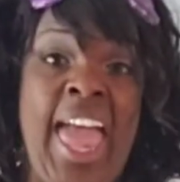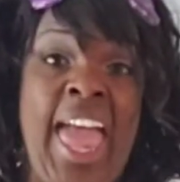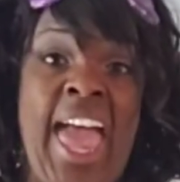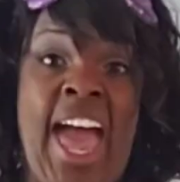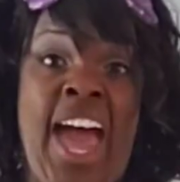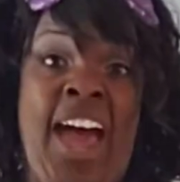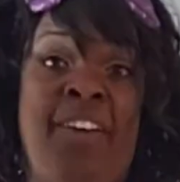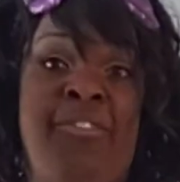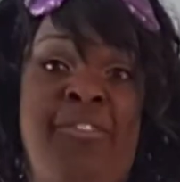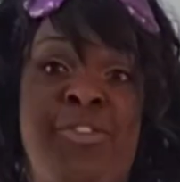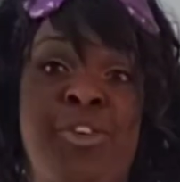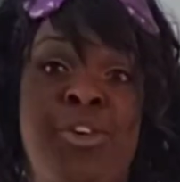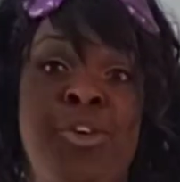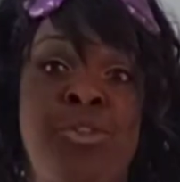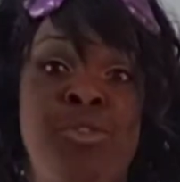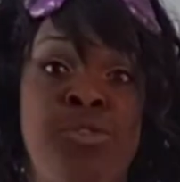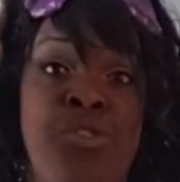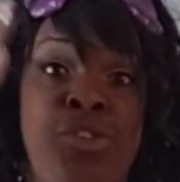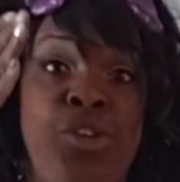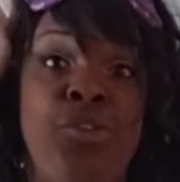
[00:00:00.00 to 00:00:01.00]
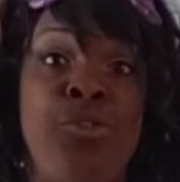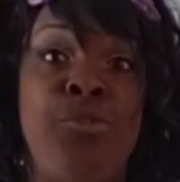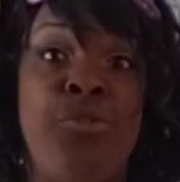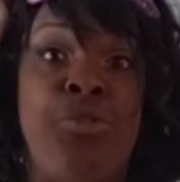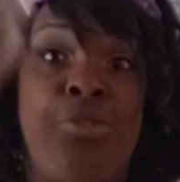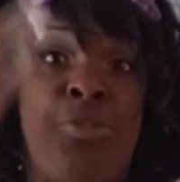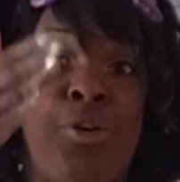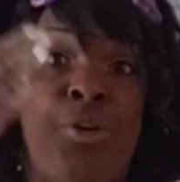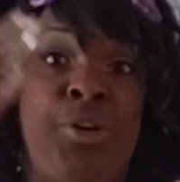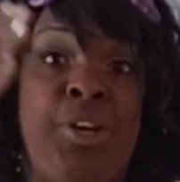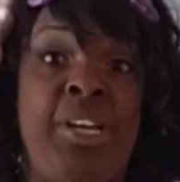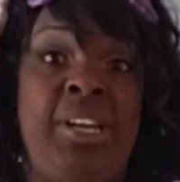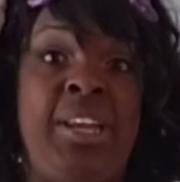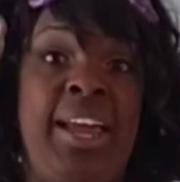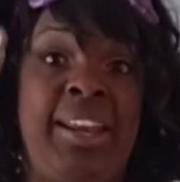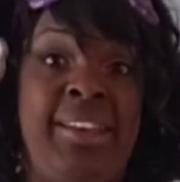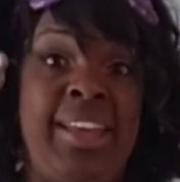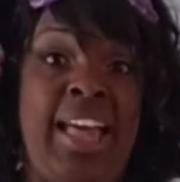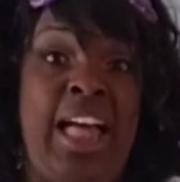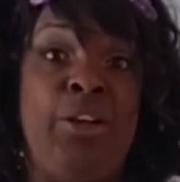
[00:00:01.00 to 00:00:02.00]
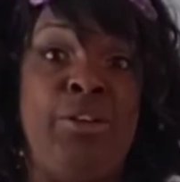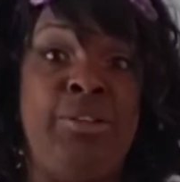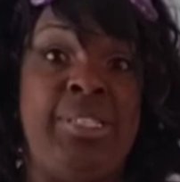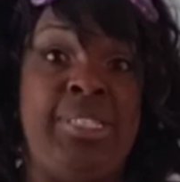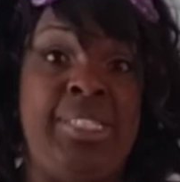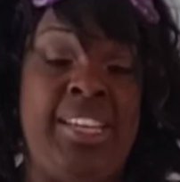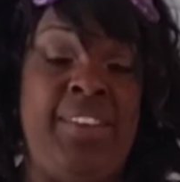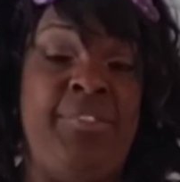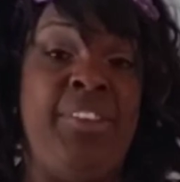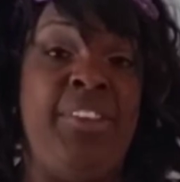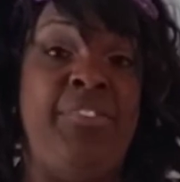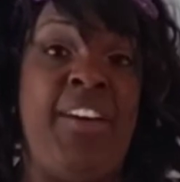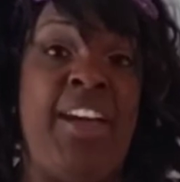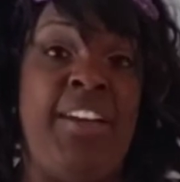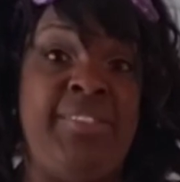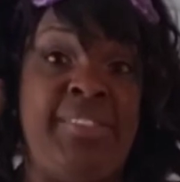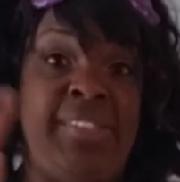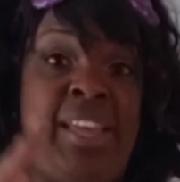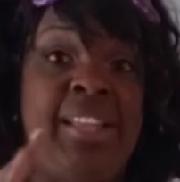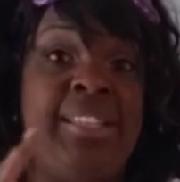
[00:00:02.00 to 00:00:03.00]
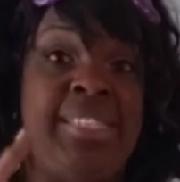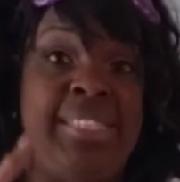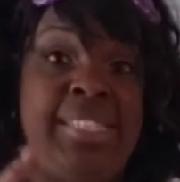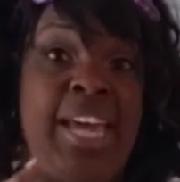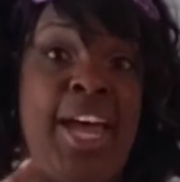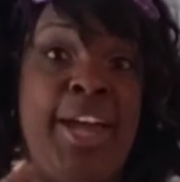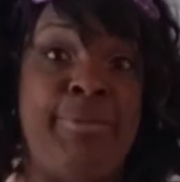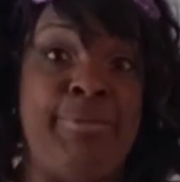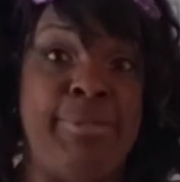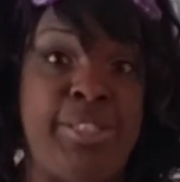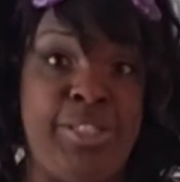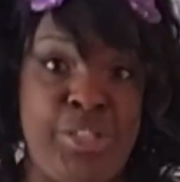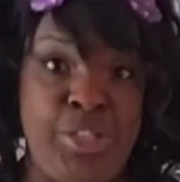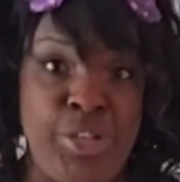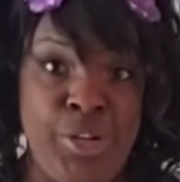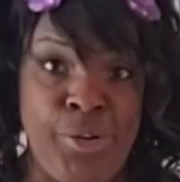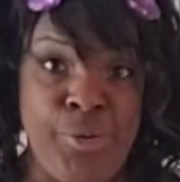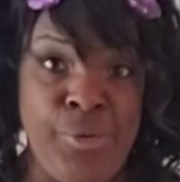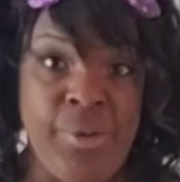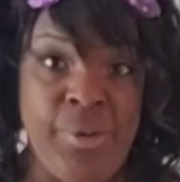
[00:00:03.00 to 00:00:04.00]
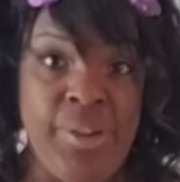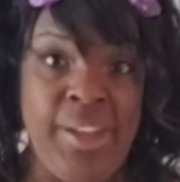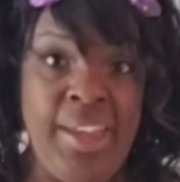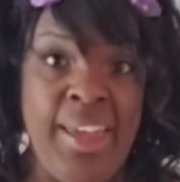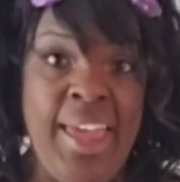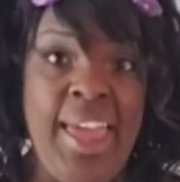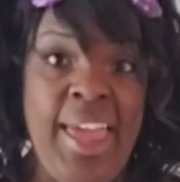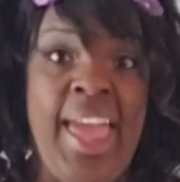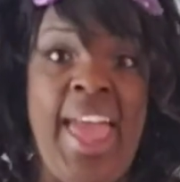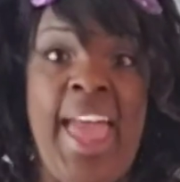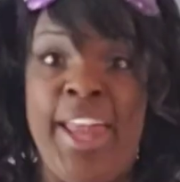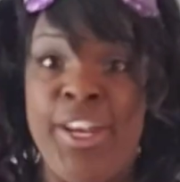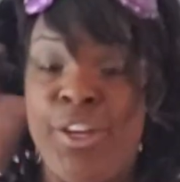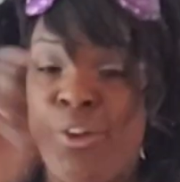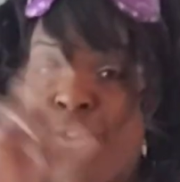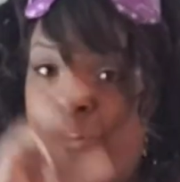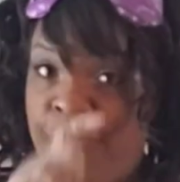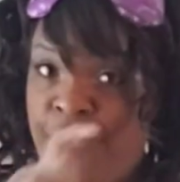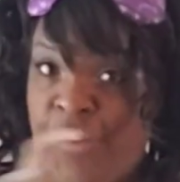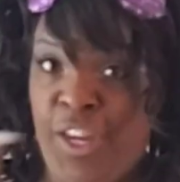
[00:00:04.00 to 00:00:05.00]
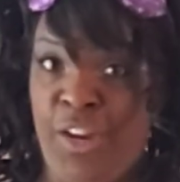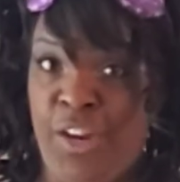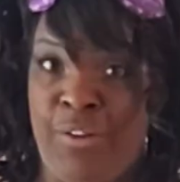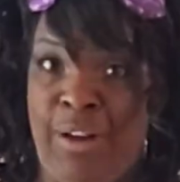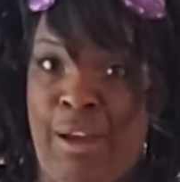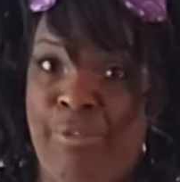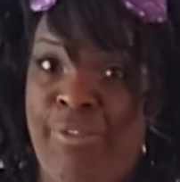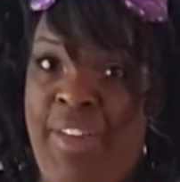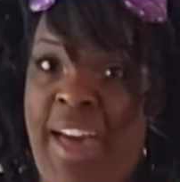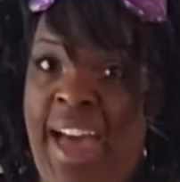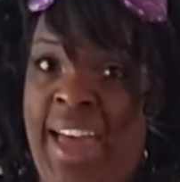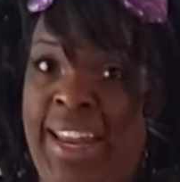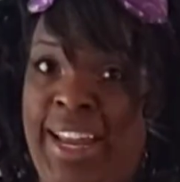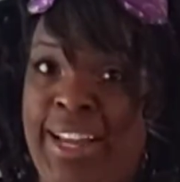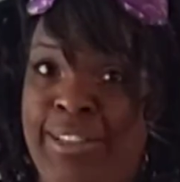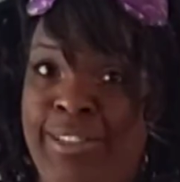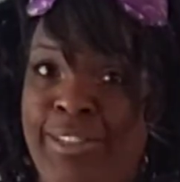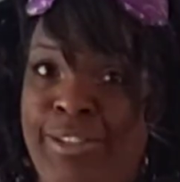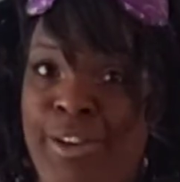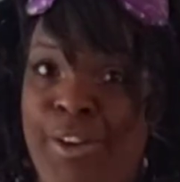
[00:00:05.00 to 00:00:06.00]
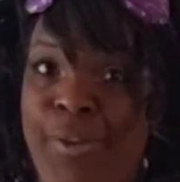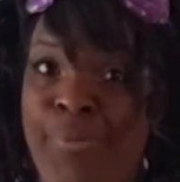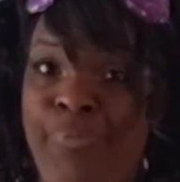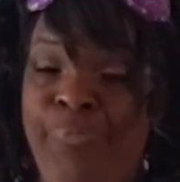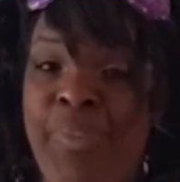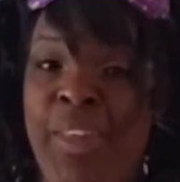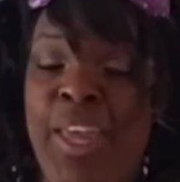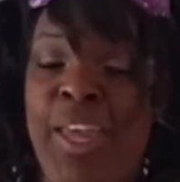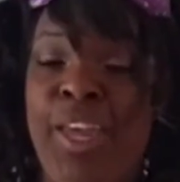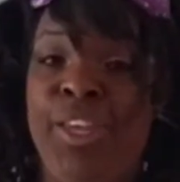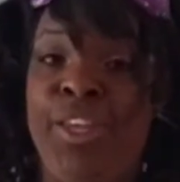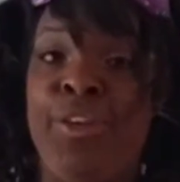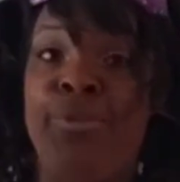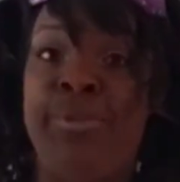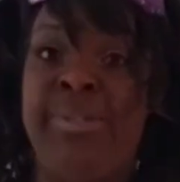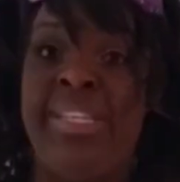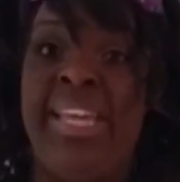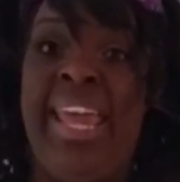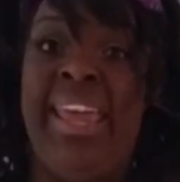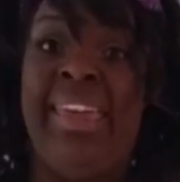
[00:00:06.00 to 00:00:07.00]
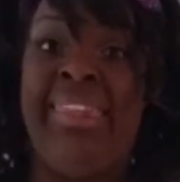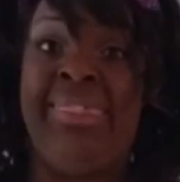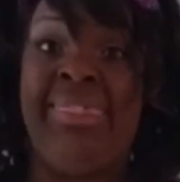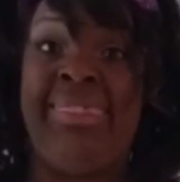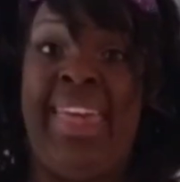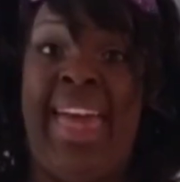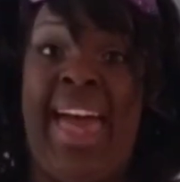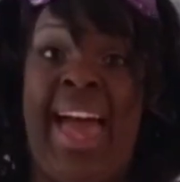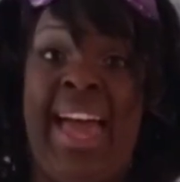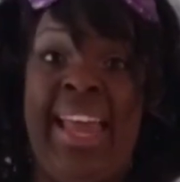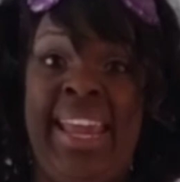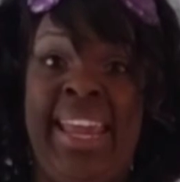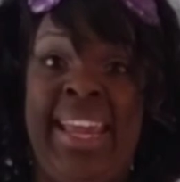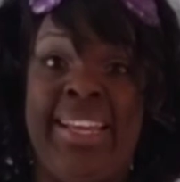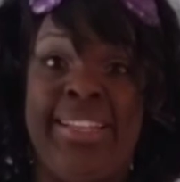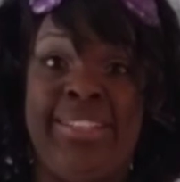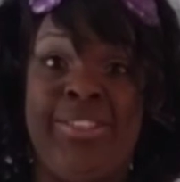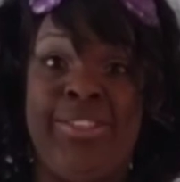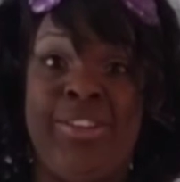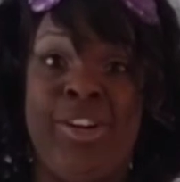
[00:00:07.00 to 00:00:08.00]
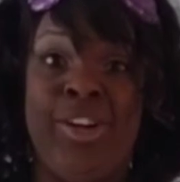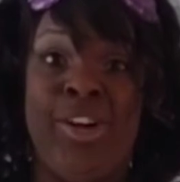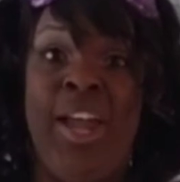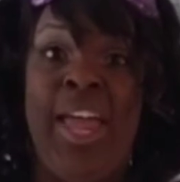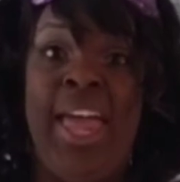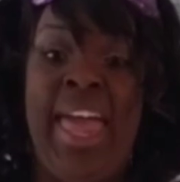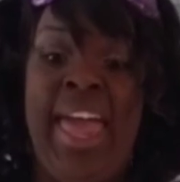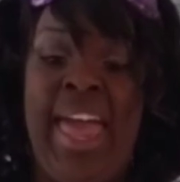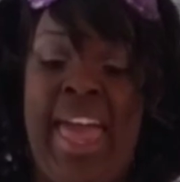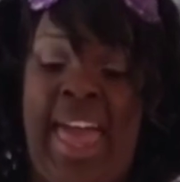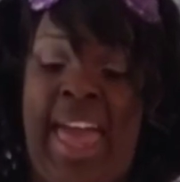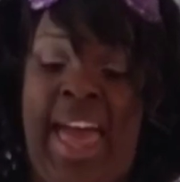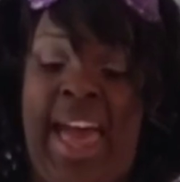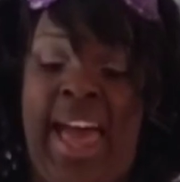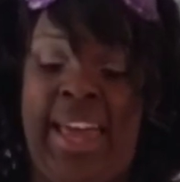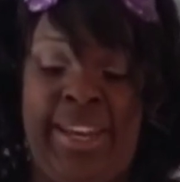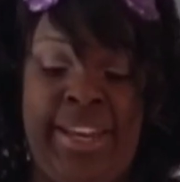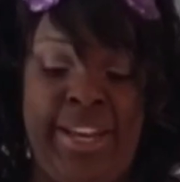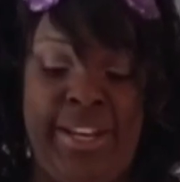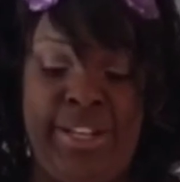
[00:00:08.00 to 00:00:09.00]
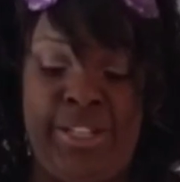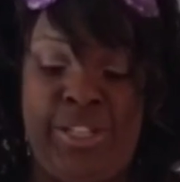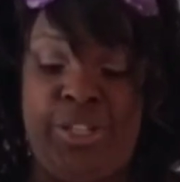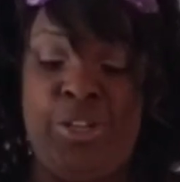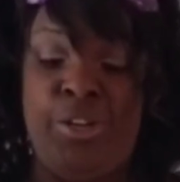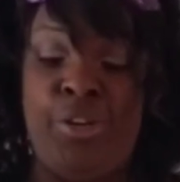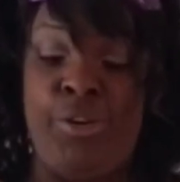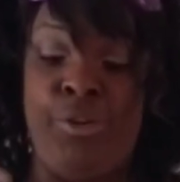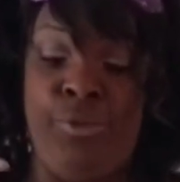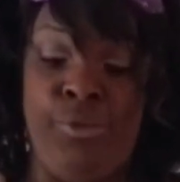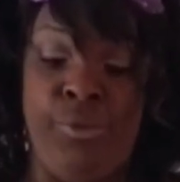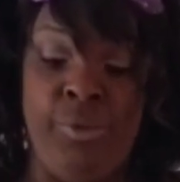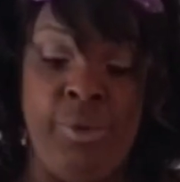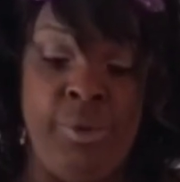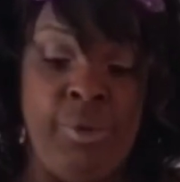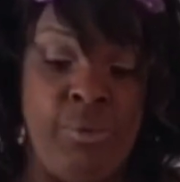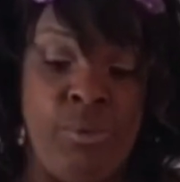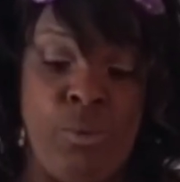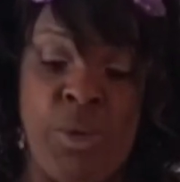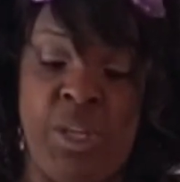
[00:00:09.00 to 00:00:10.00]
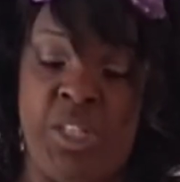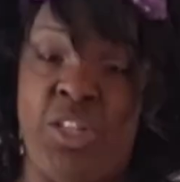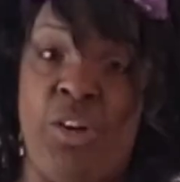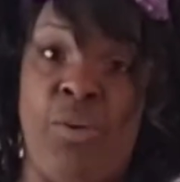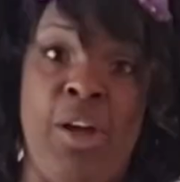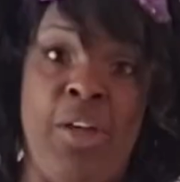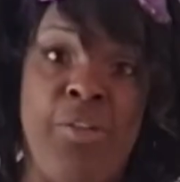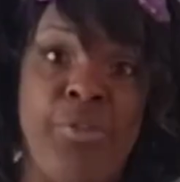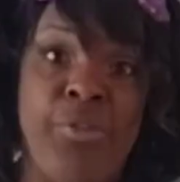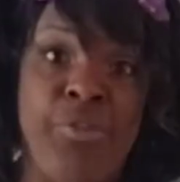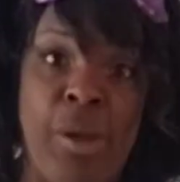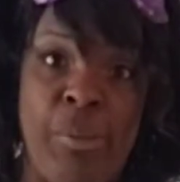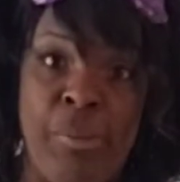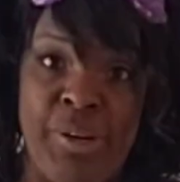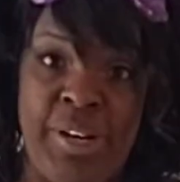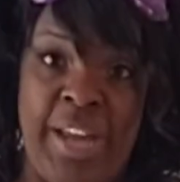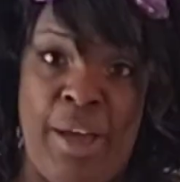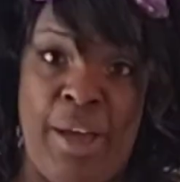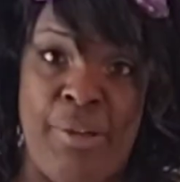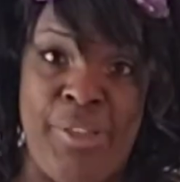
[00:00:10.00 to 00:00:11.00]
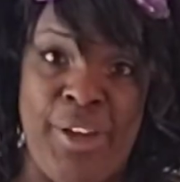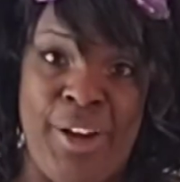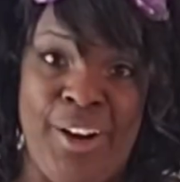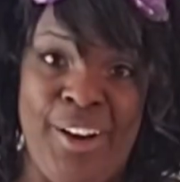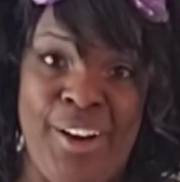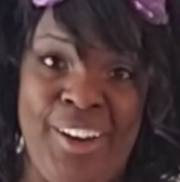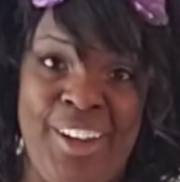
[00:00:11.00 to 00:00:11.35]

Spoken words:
After you do $39.75 times 2, and you figure out that answer, you take that answer, add it to, what's our other number down there?